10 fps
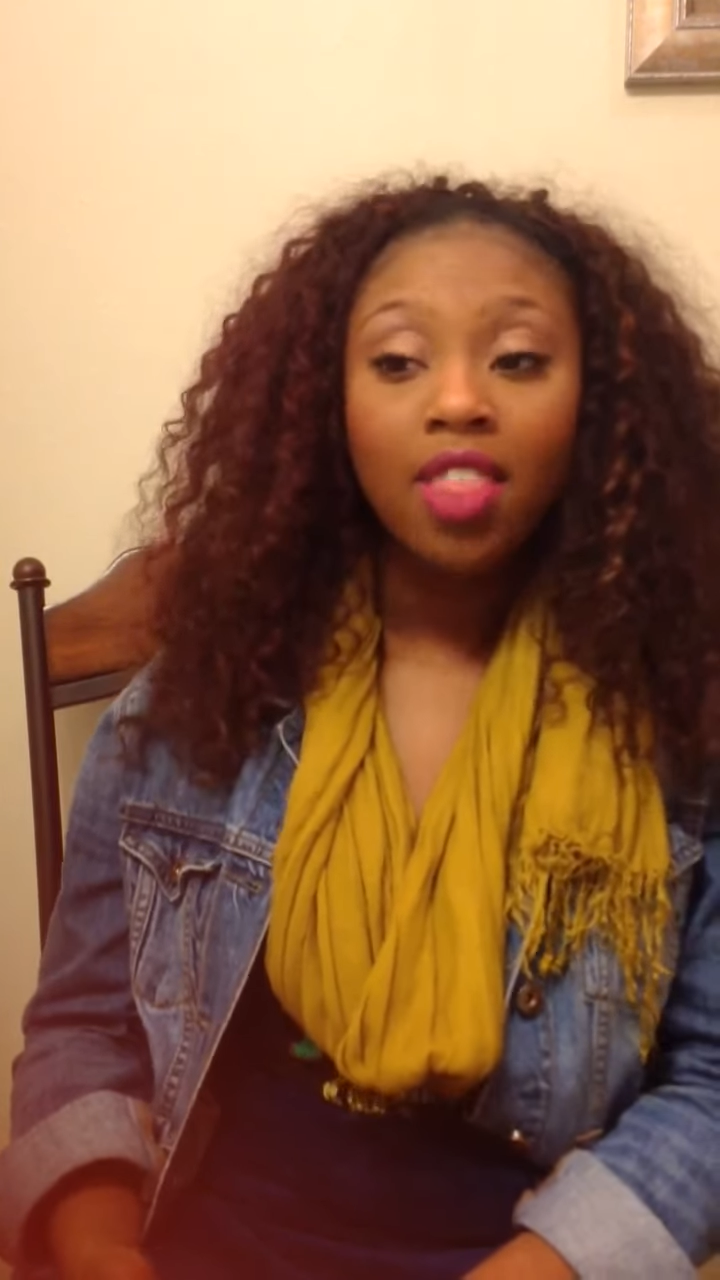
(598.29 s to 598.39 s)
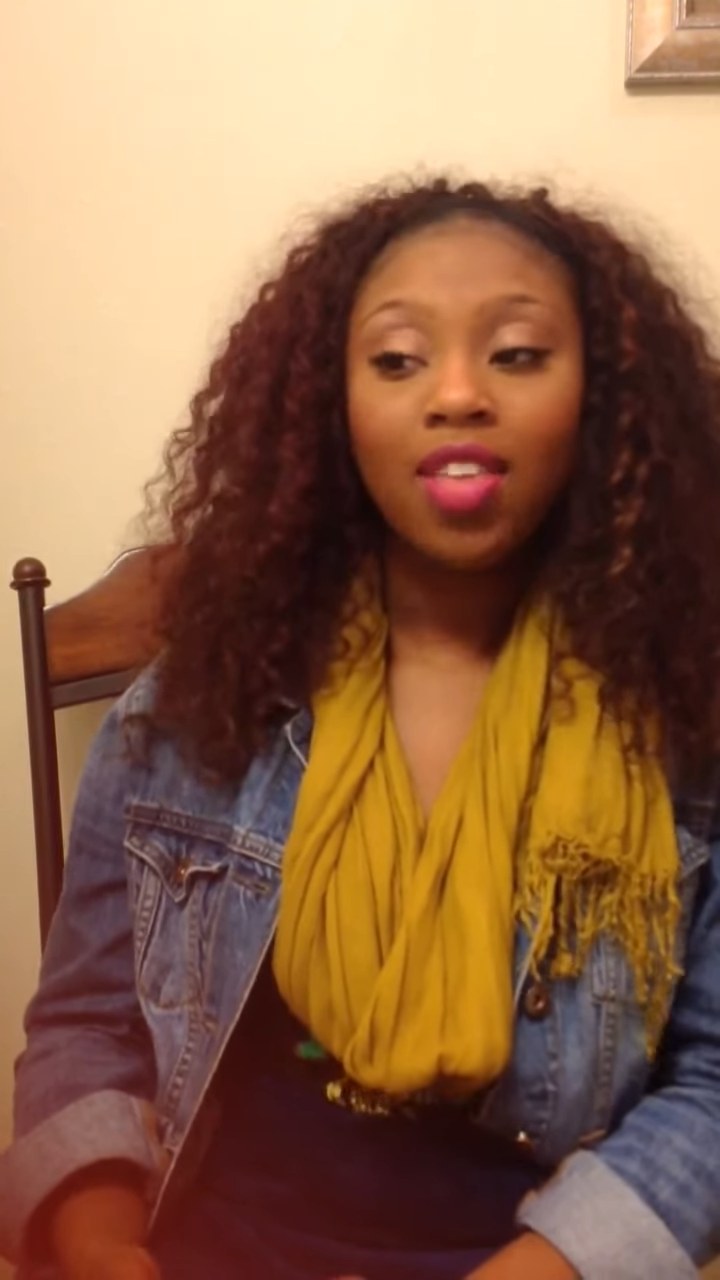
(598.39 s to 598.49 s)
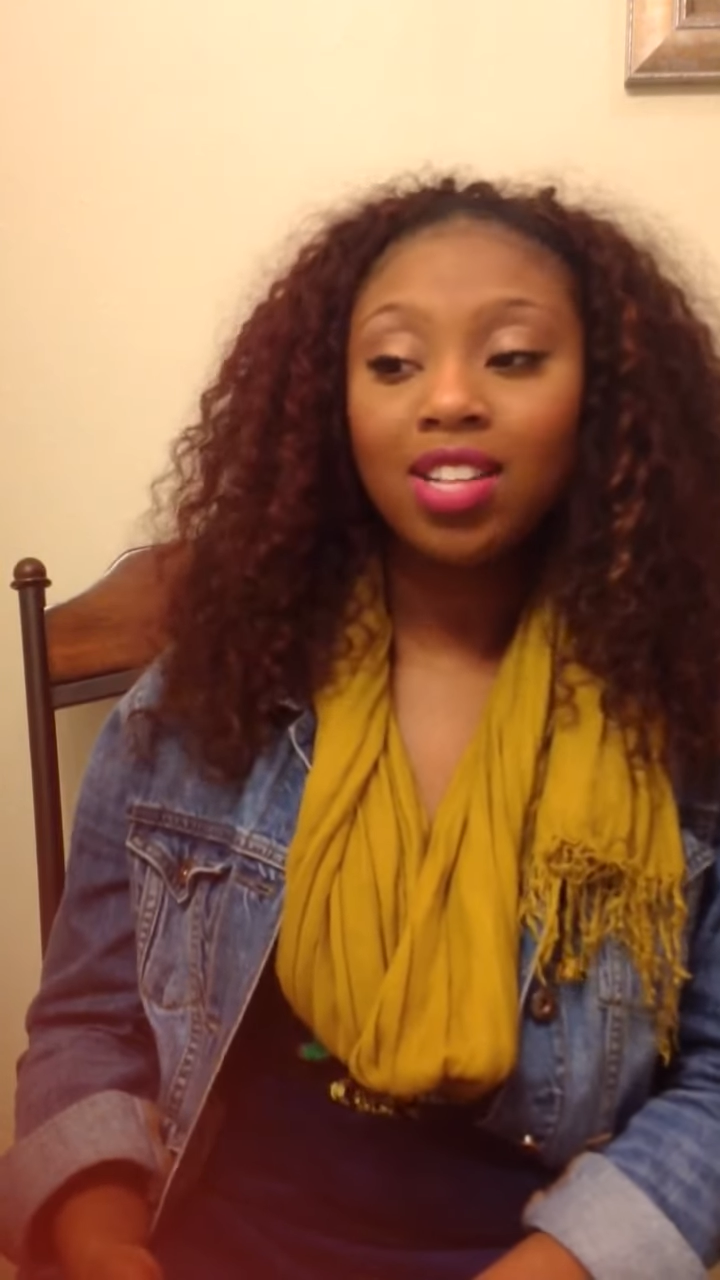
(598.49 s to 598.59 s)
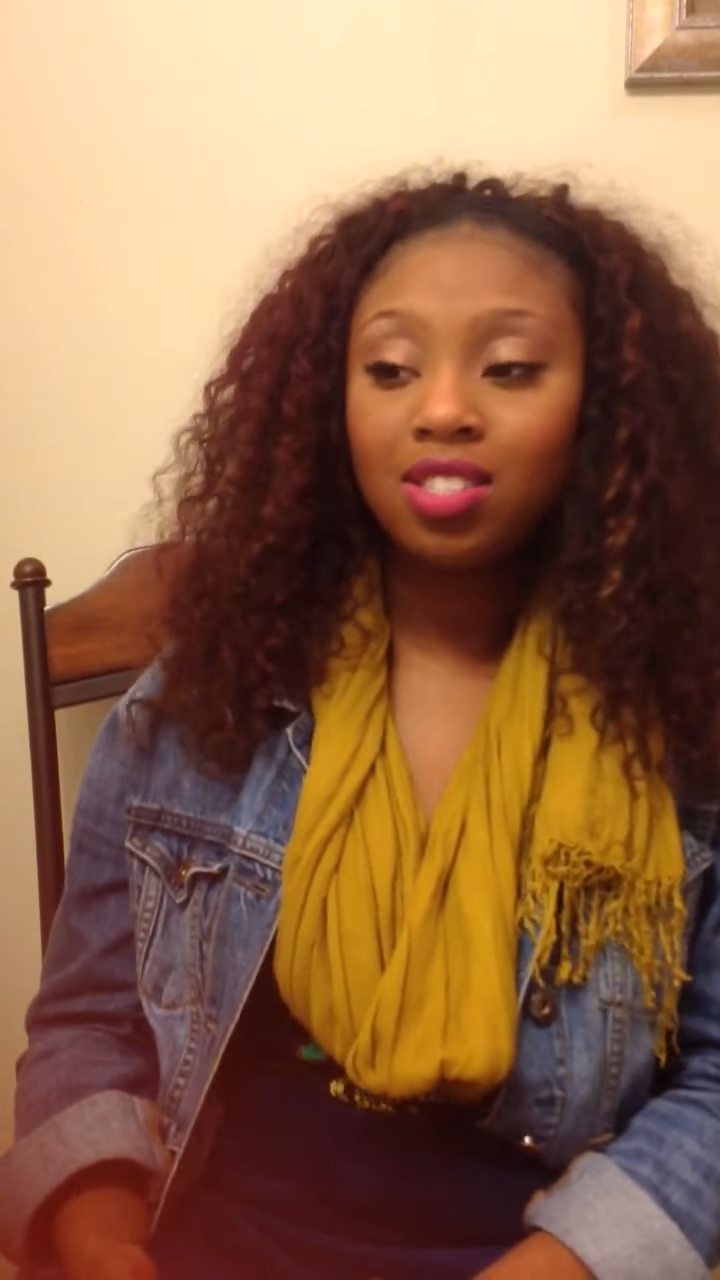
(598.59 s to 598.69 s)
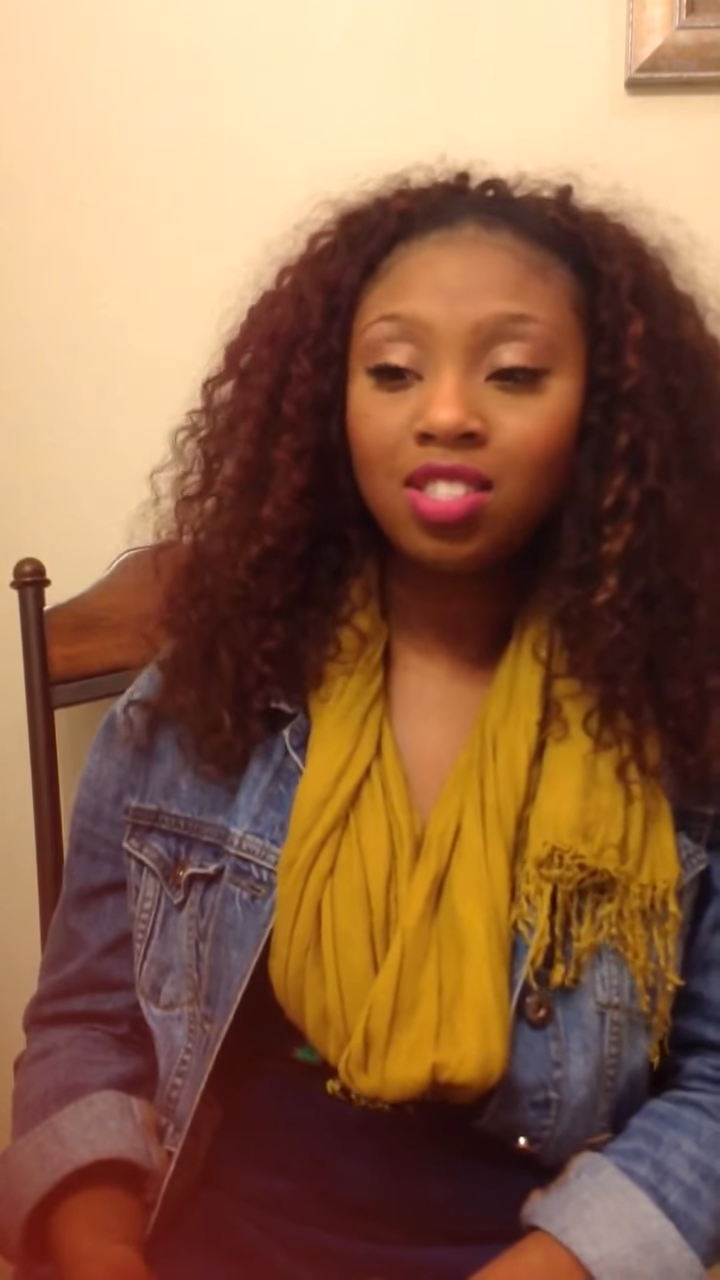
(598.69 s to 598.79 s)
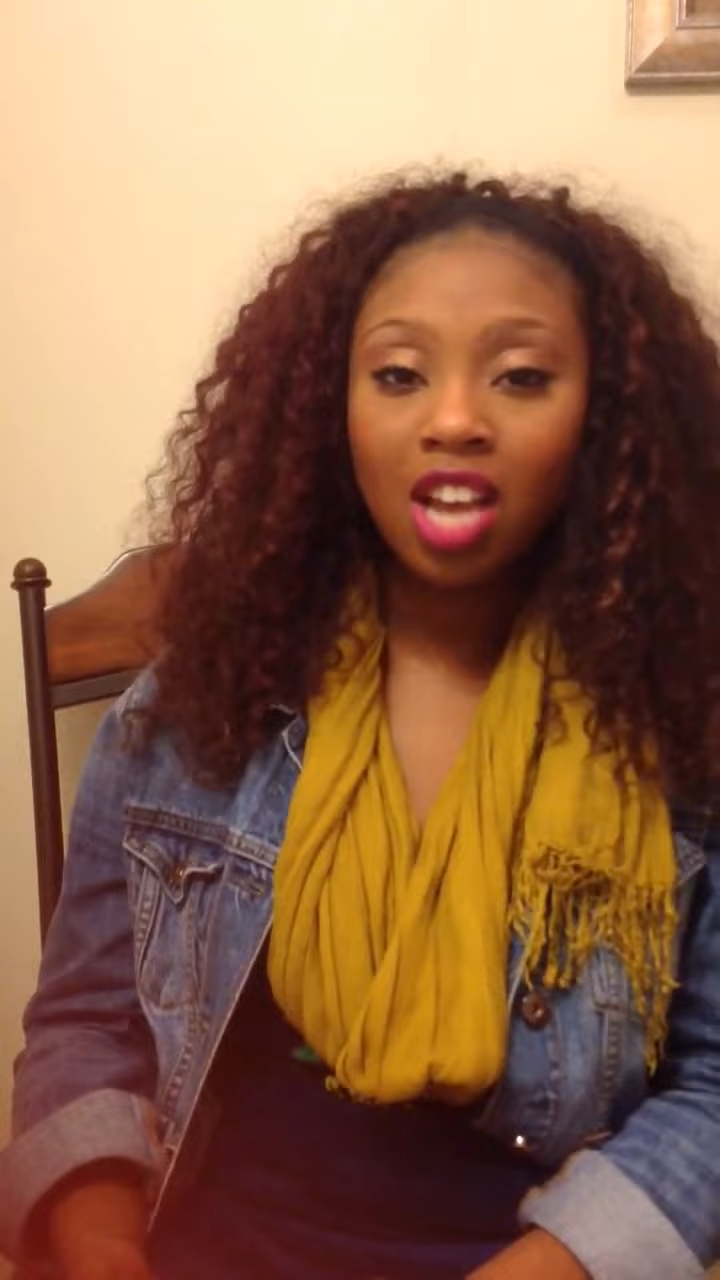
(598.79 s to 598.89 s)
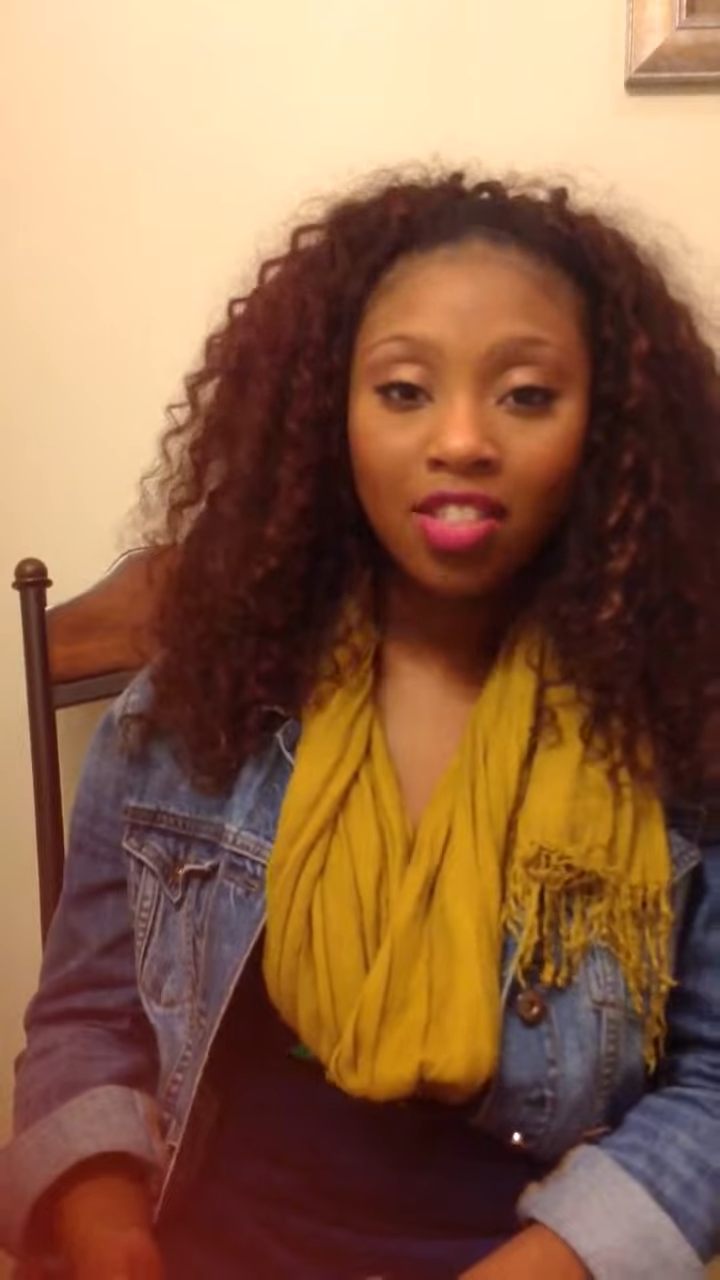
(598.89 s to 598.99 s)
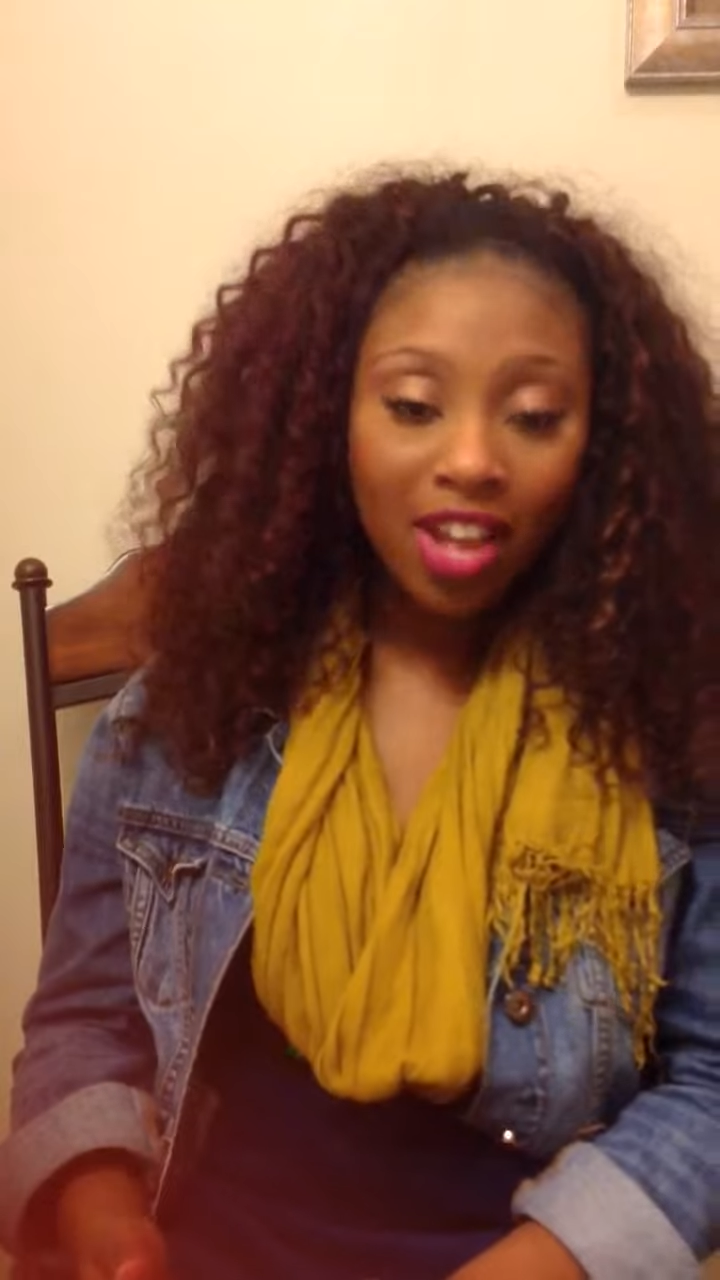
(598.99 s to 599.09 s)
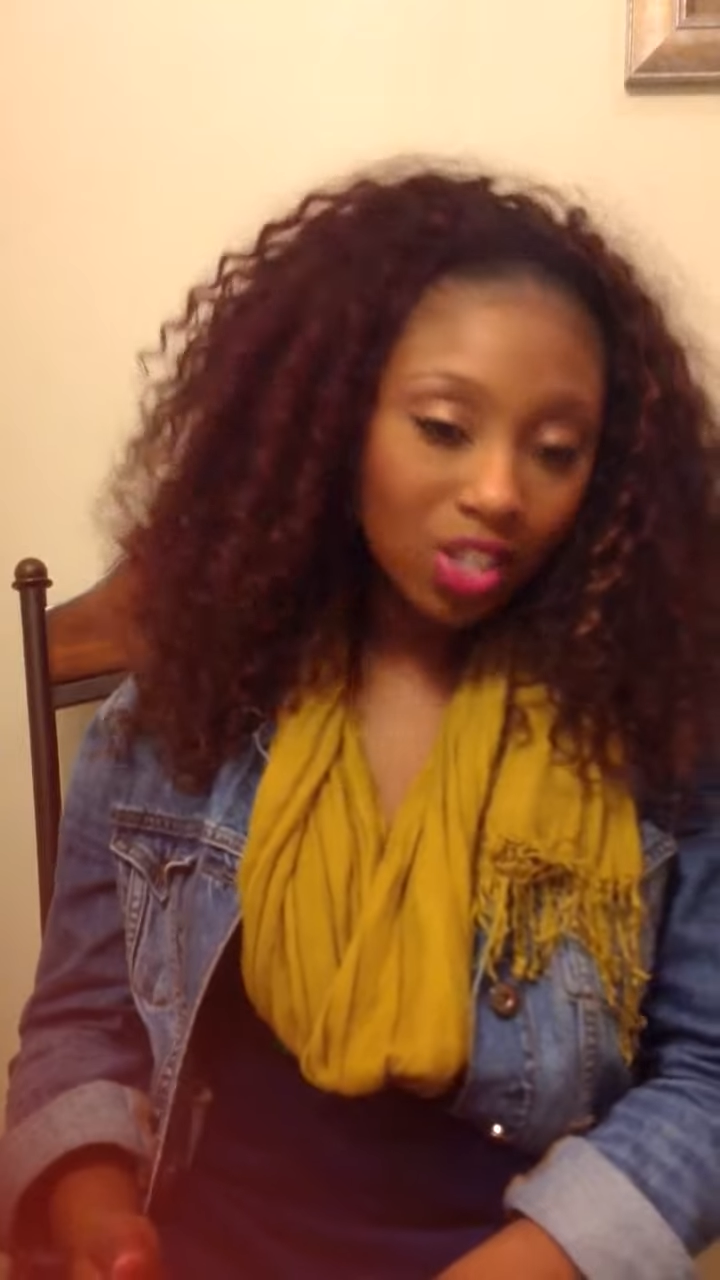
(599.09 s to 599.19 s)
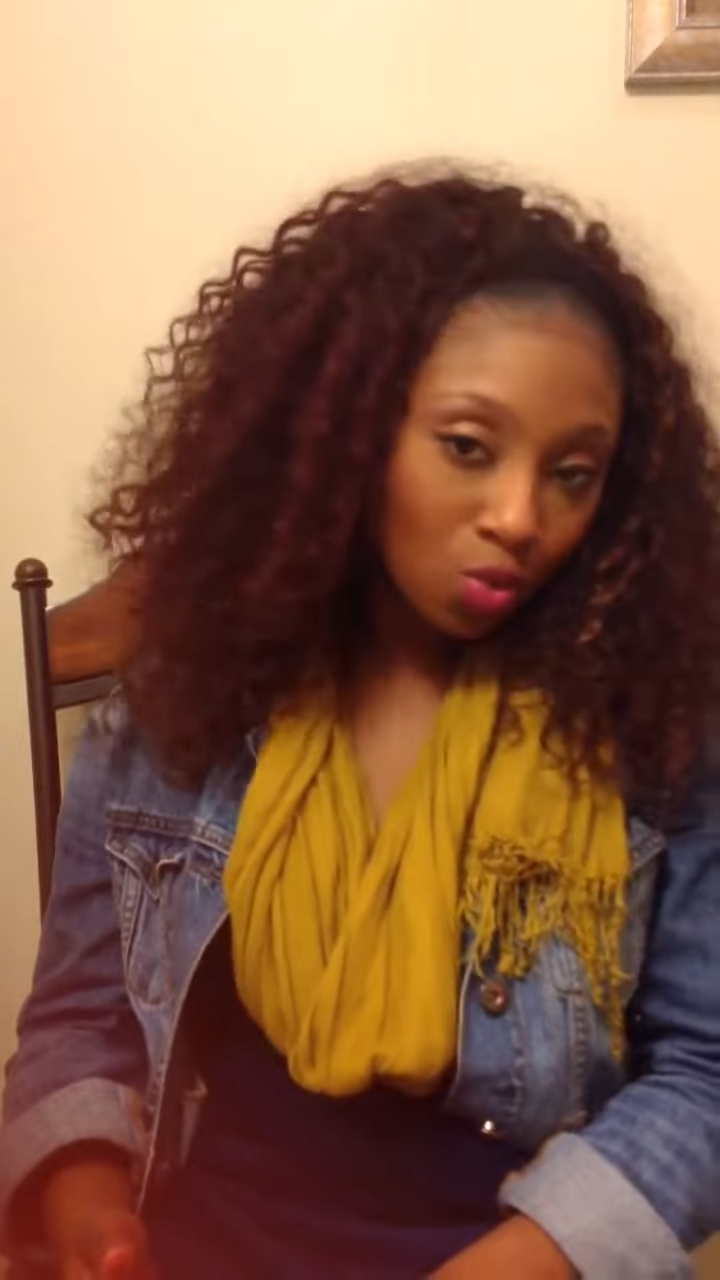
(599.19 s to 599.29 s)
That's